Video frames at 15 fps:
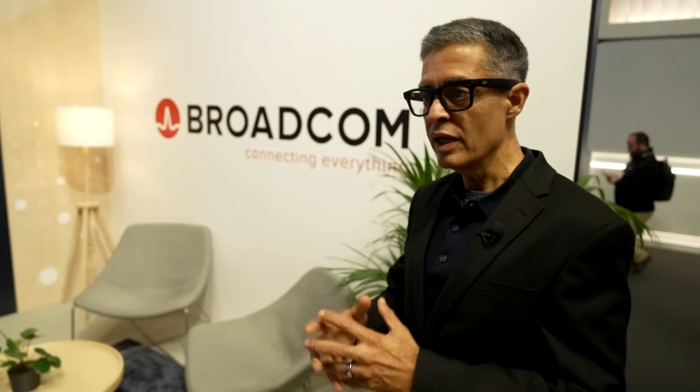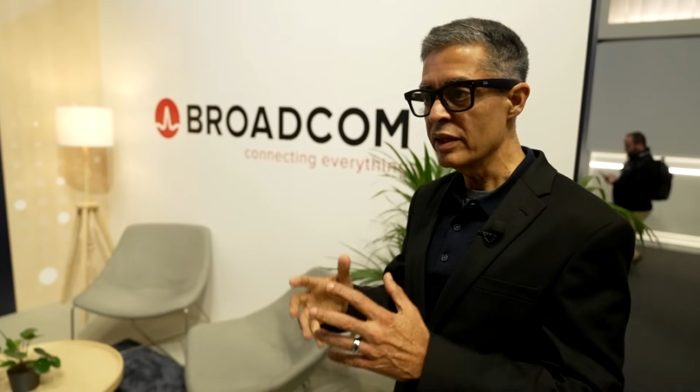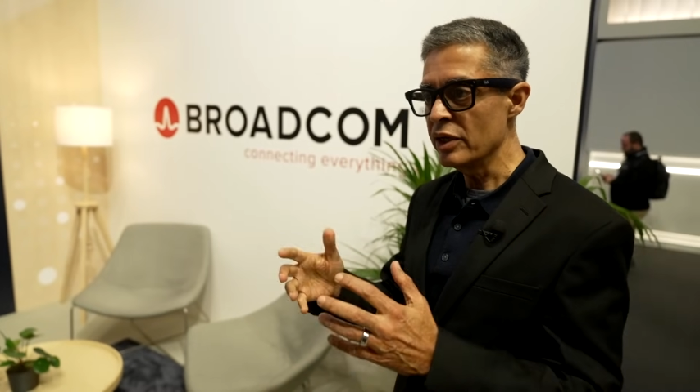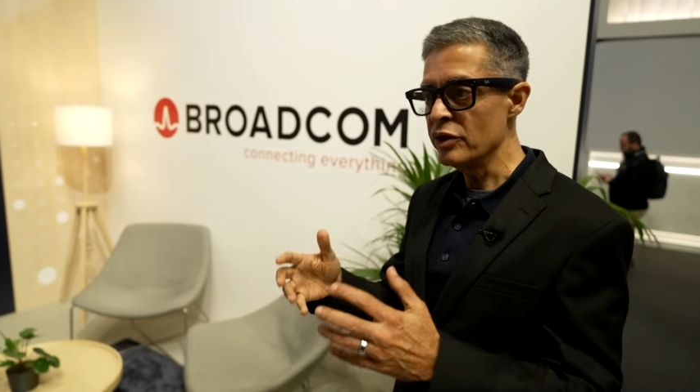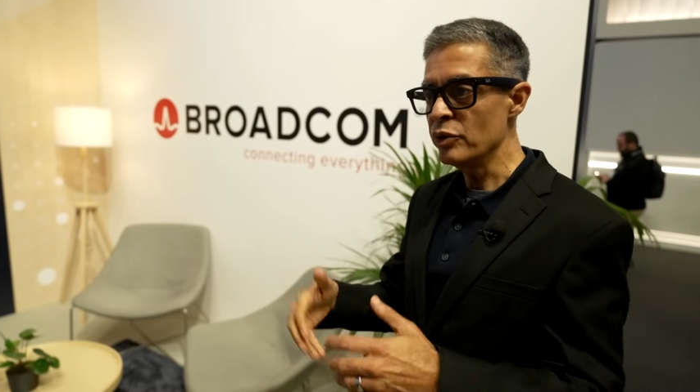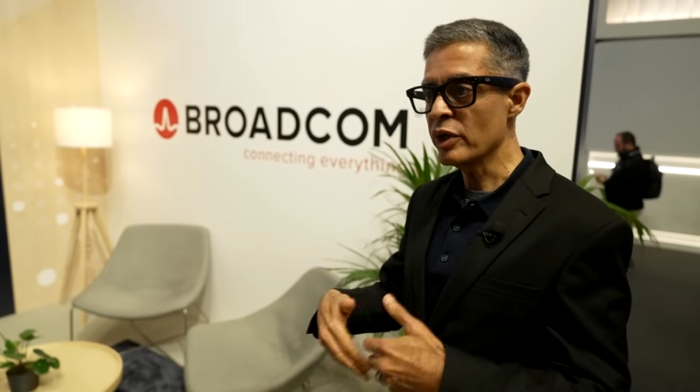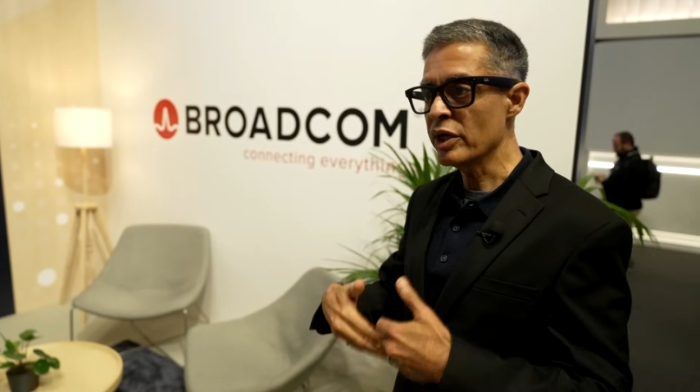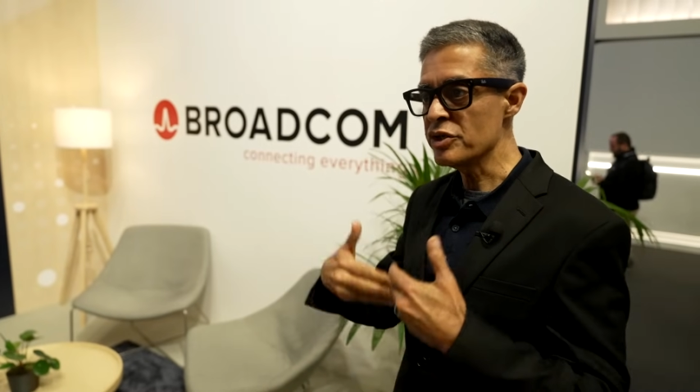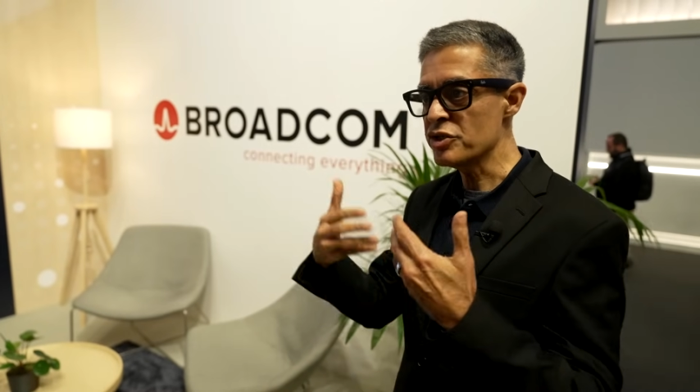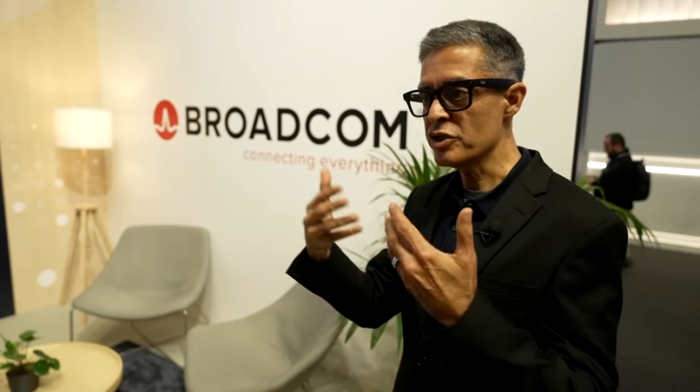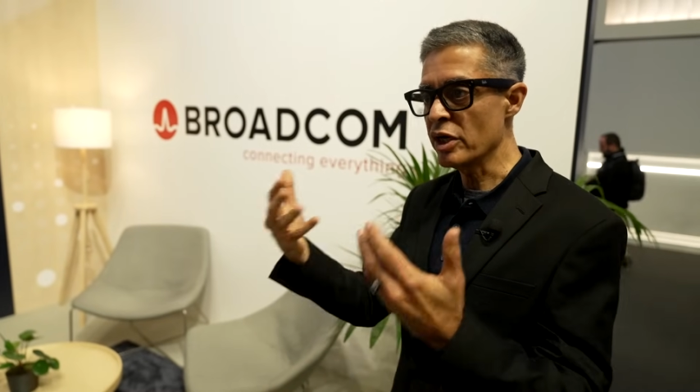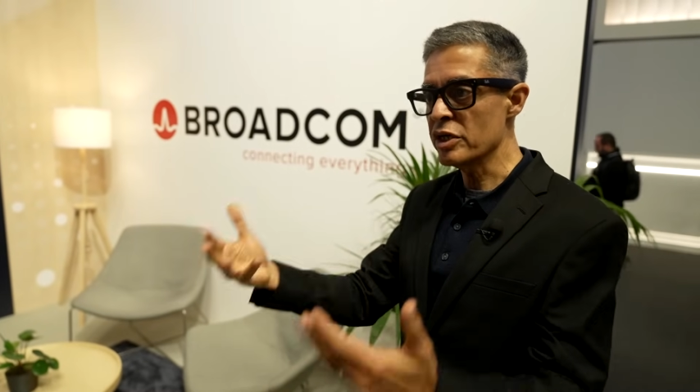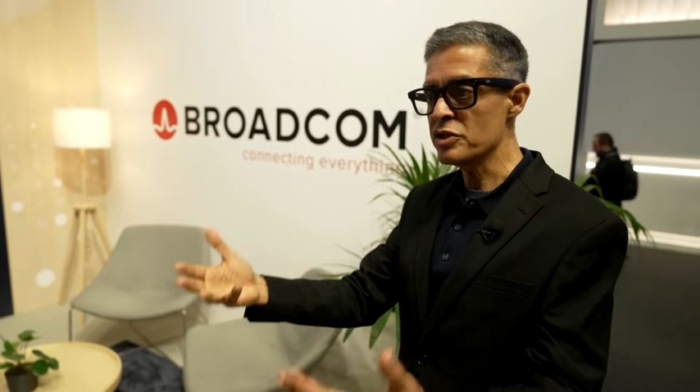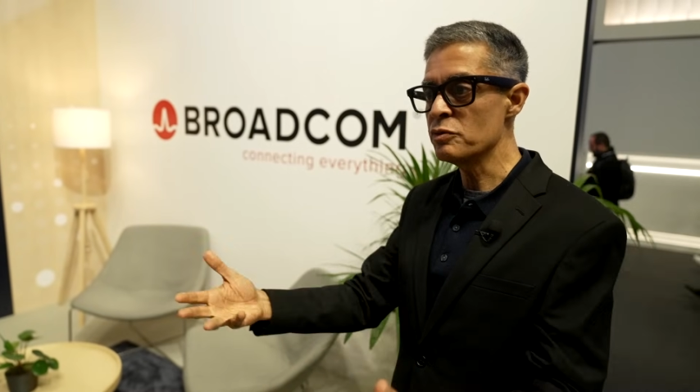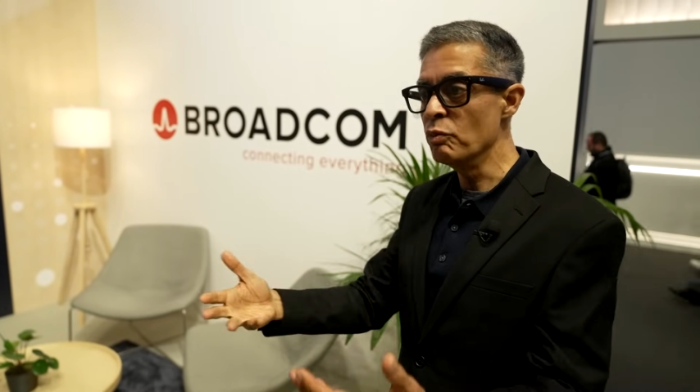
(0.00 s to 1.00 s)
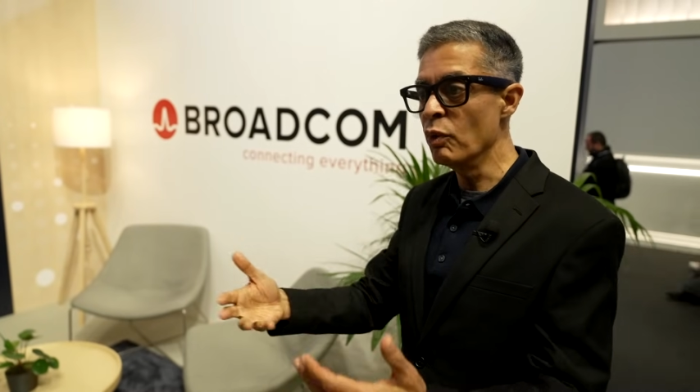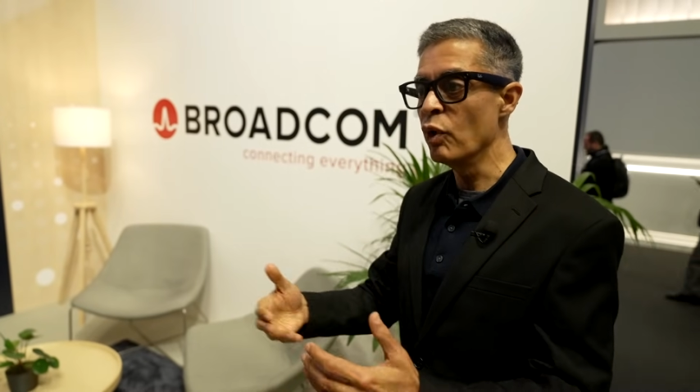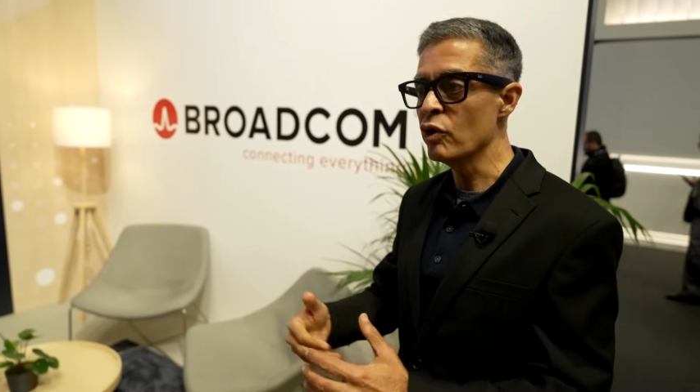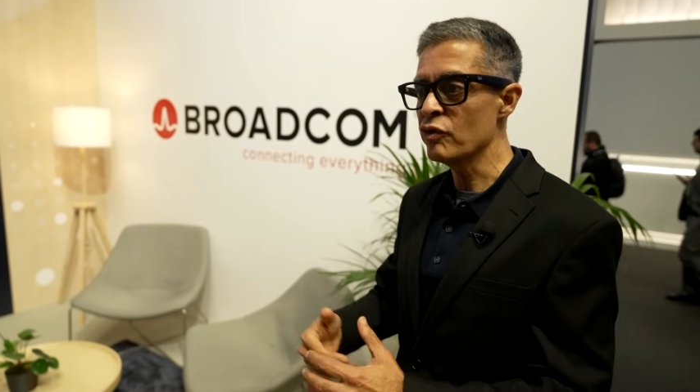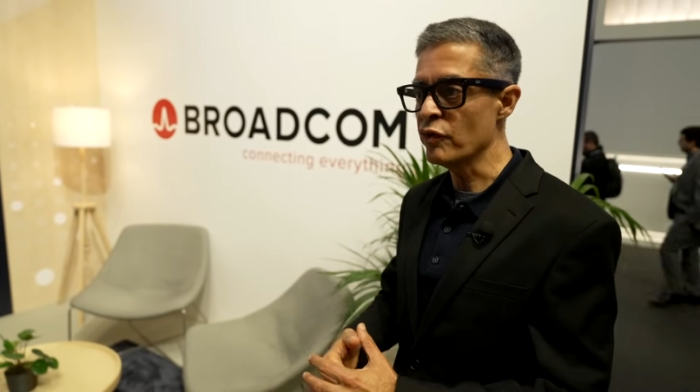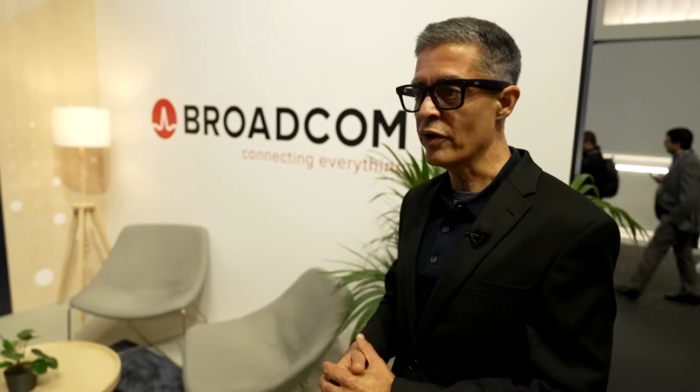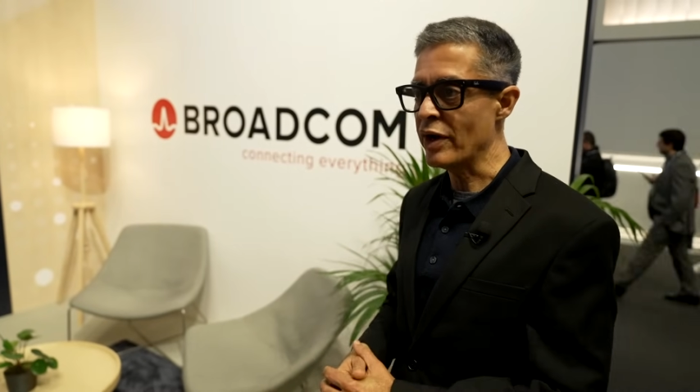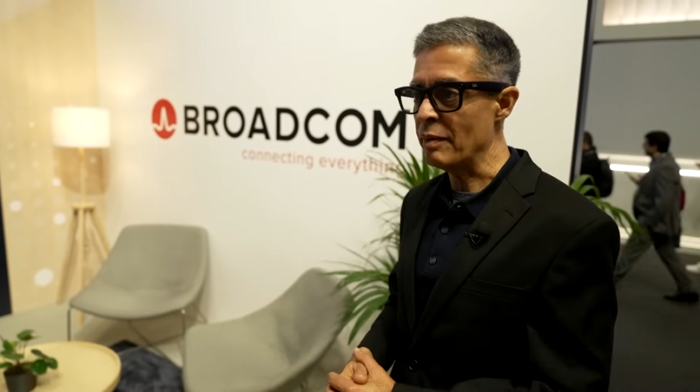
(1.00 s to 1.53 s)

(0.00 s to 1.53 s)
then you can charge more for